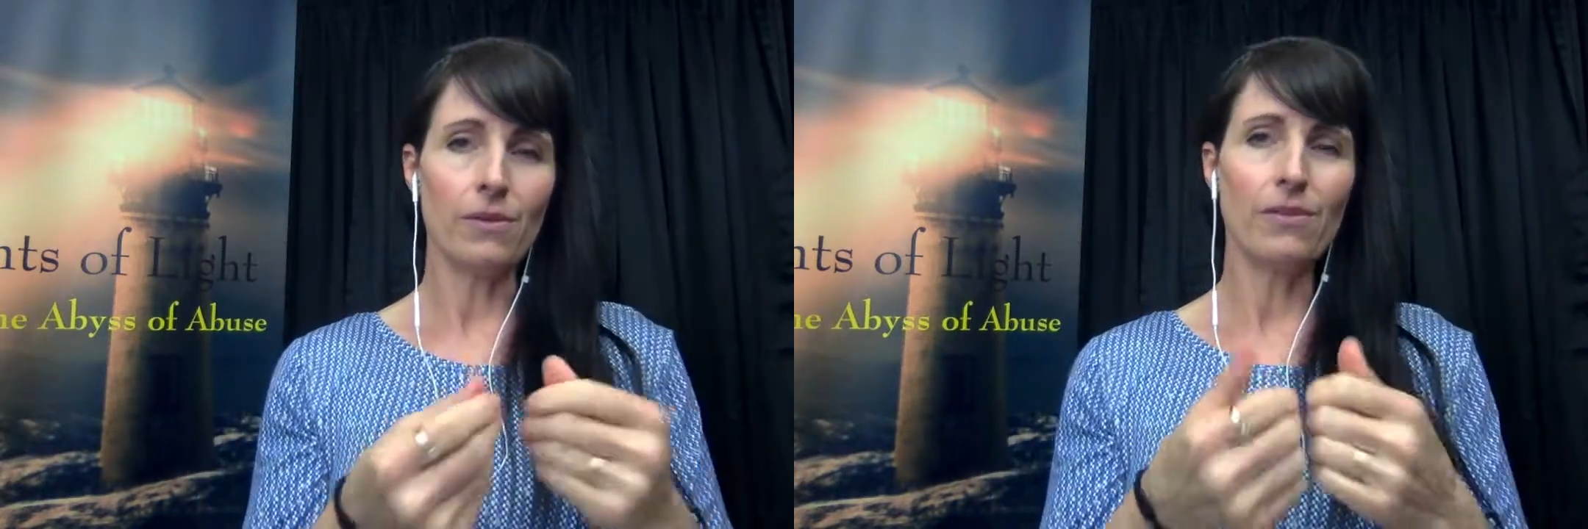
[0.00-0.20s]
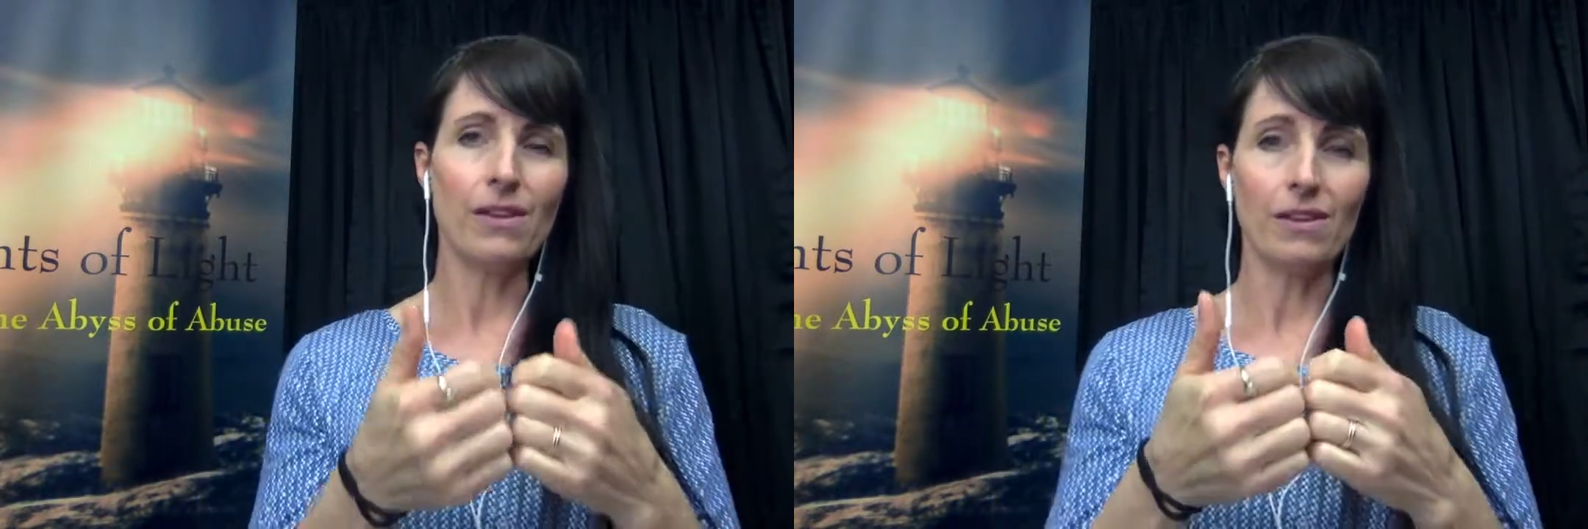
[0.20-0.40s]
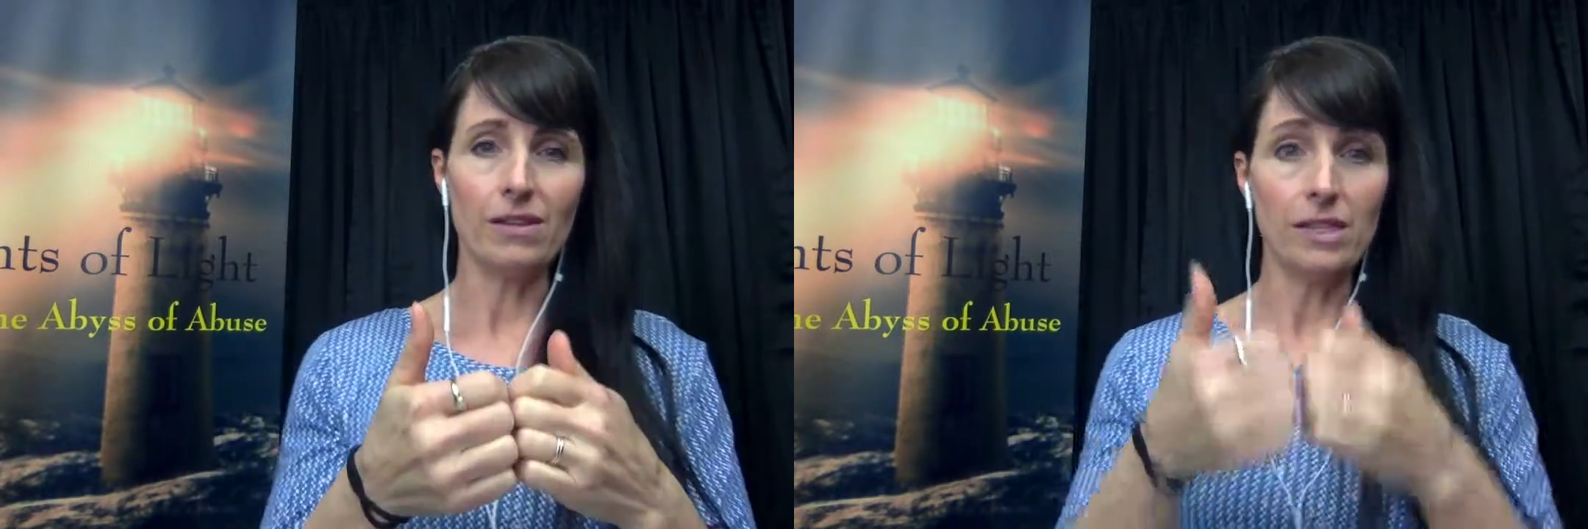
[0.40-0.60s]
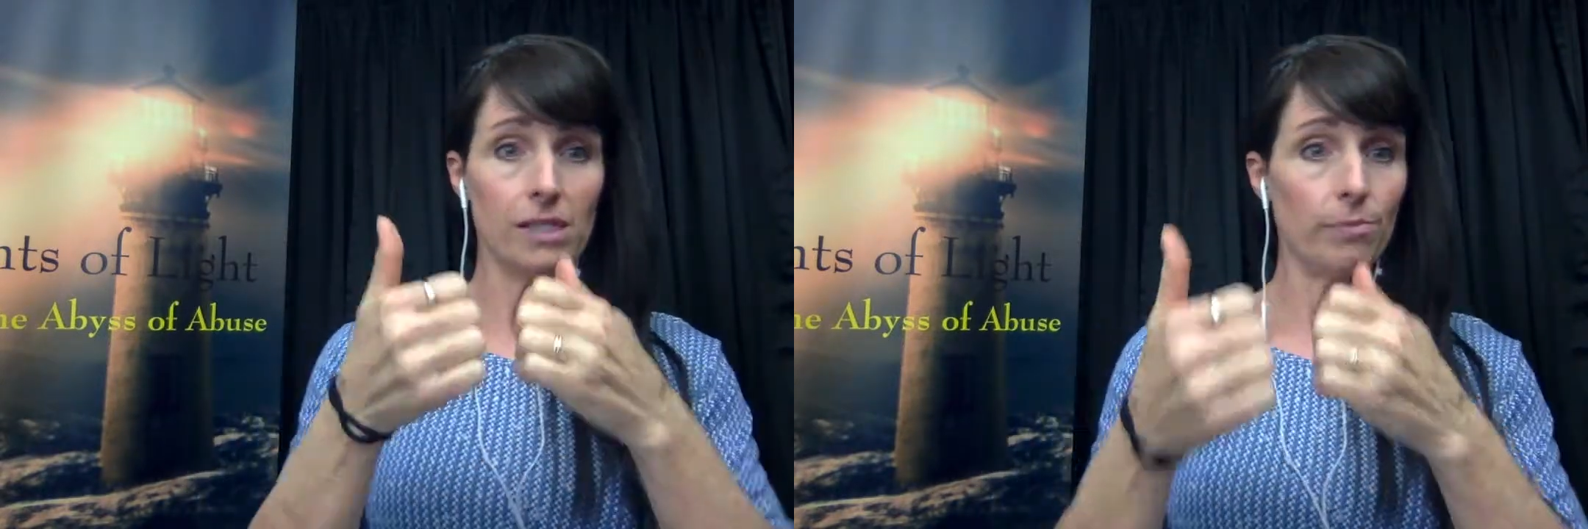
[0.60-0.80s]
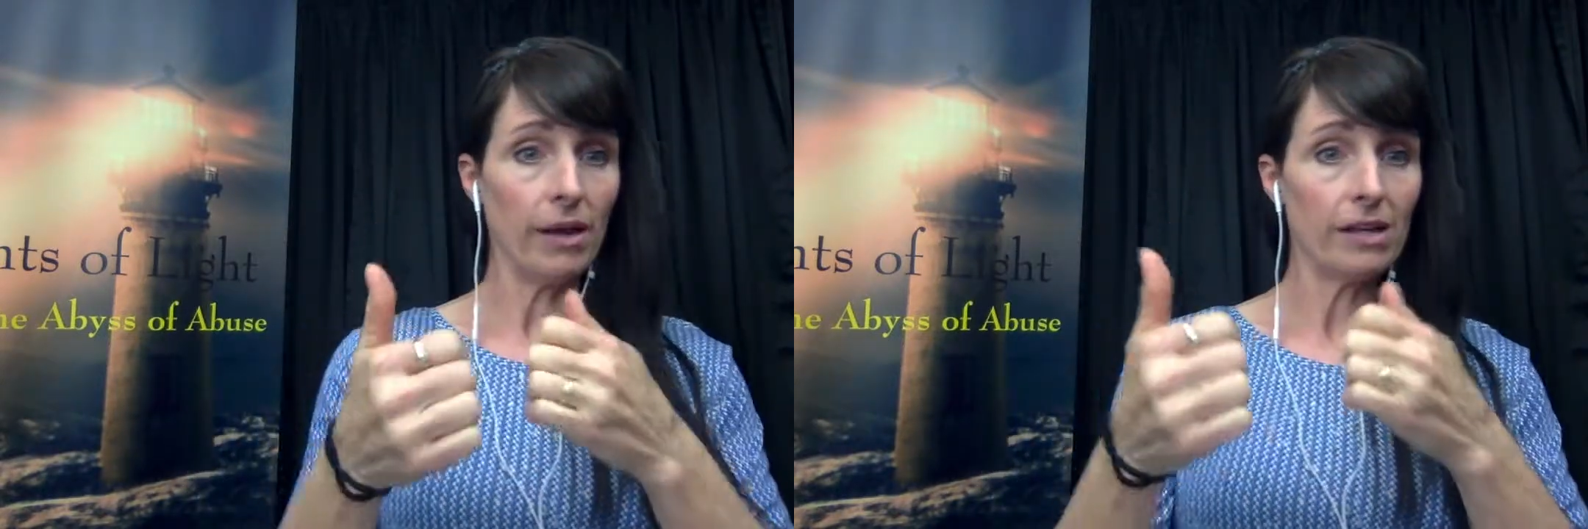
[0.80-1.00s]
The the
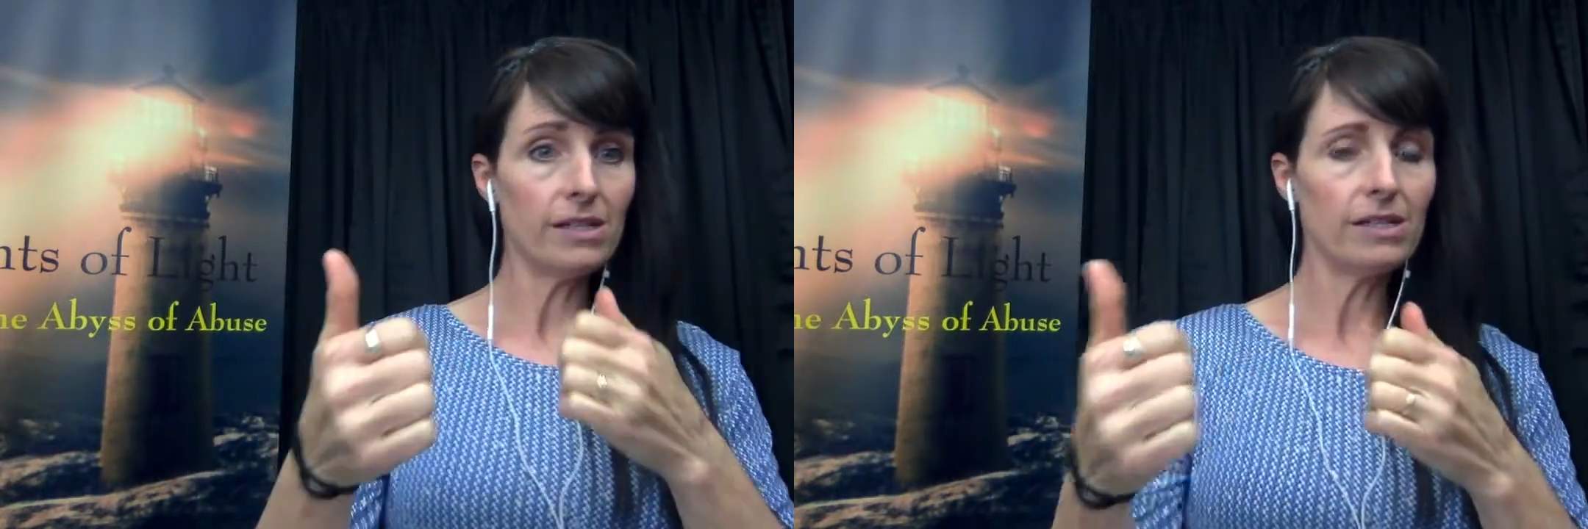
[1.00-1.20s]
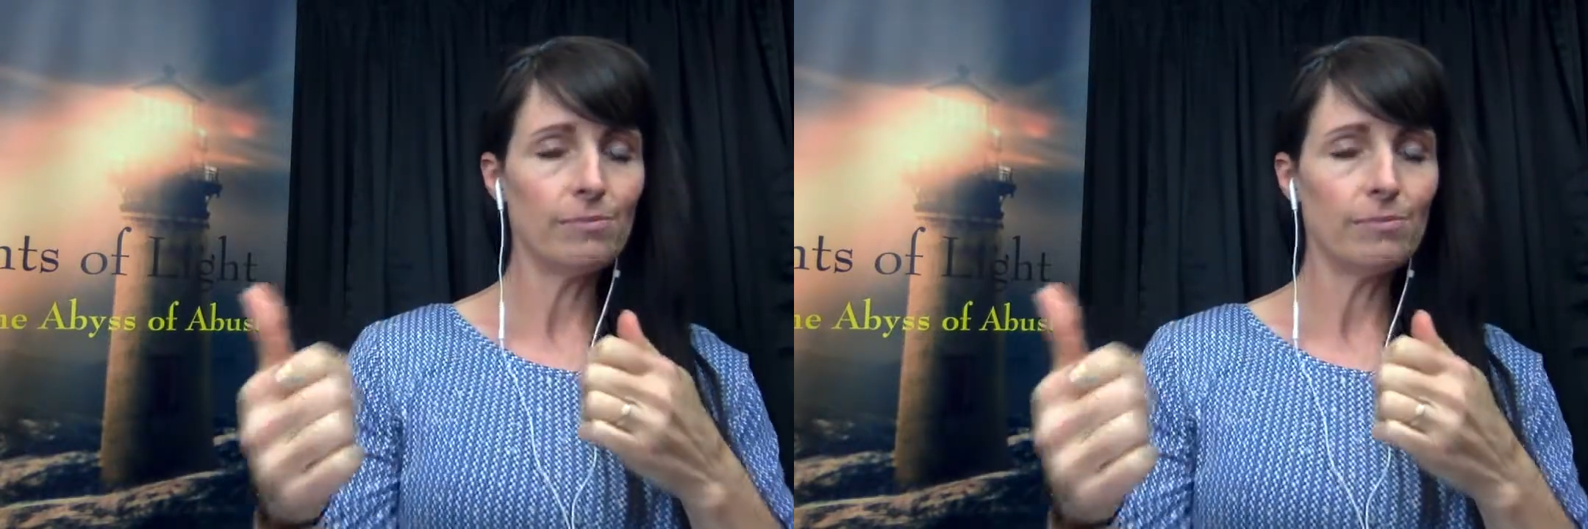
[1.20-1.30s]
space